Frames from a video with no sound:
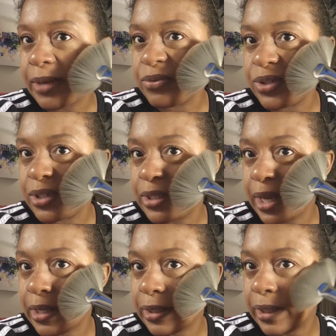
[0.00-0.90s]
I'm just
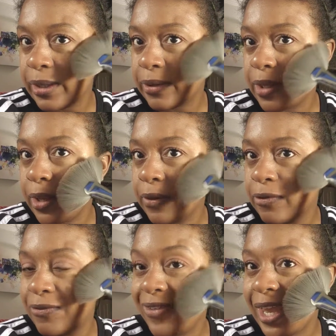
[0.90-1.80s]
kind of like
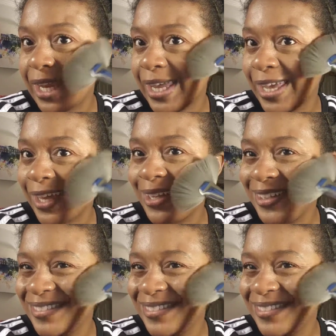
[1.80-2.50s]
fanning it